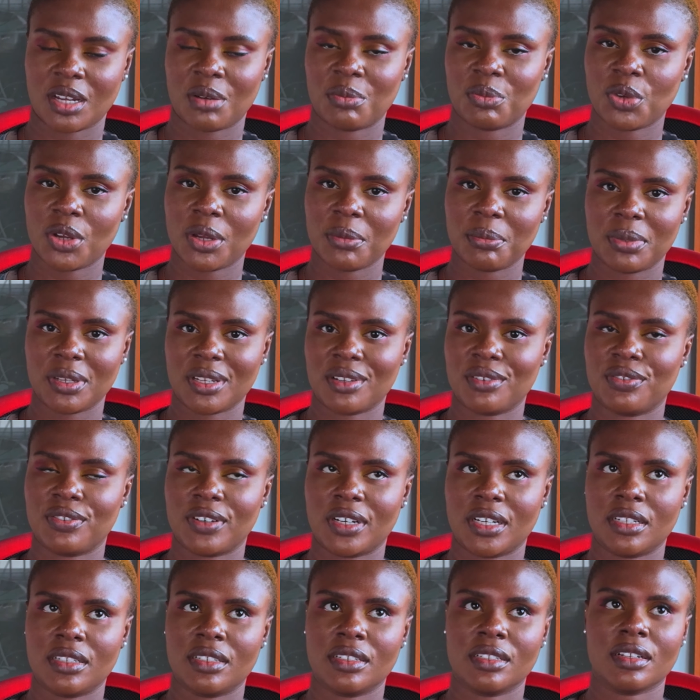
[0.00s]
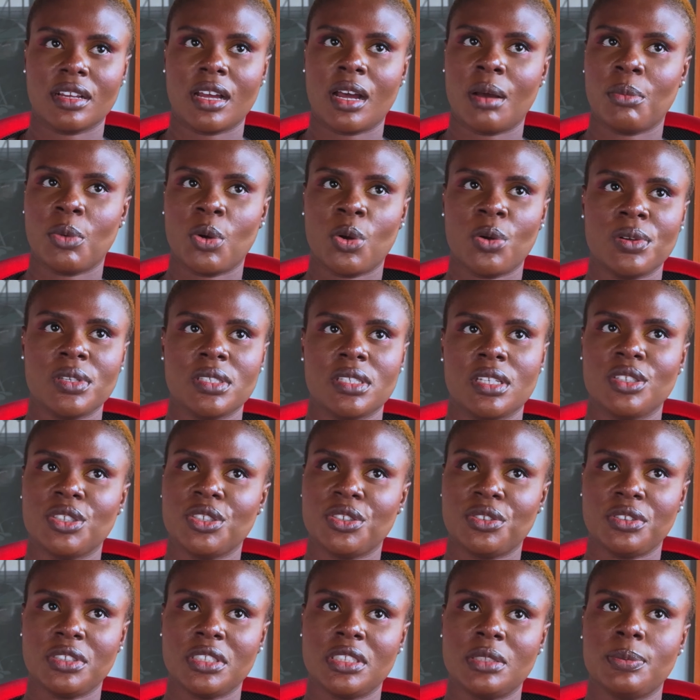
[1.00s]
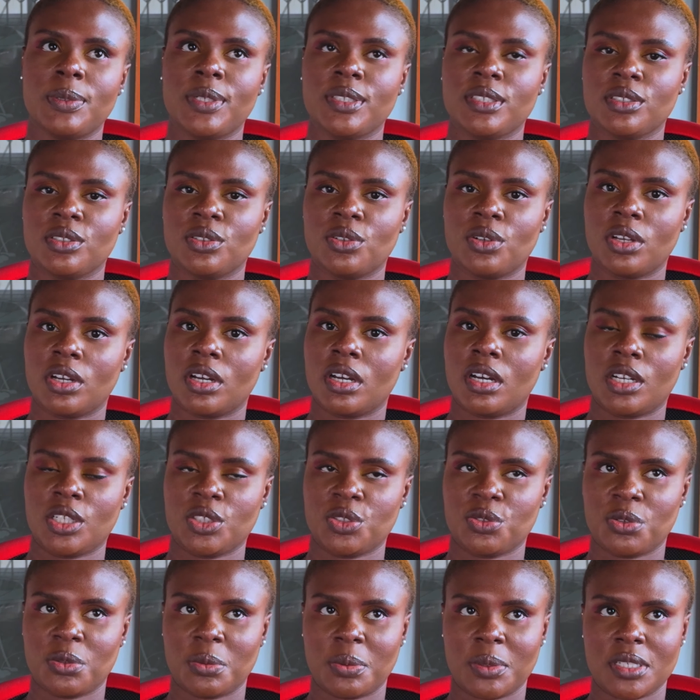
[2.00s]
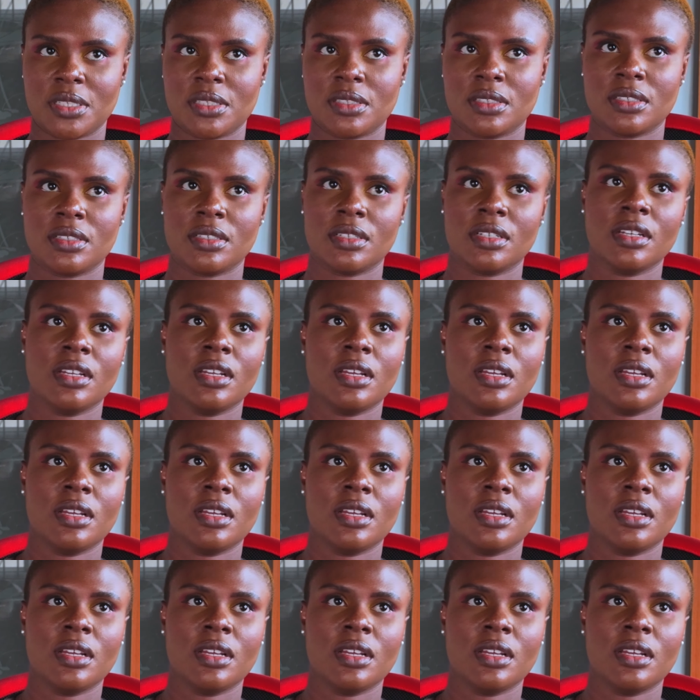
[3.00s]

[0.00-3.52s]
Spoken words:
I'm not a big fan. I'm always a street person or a casual person.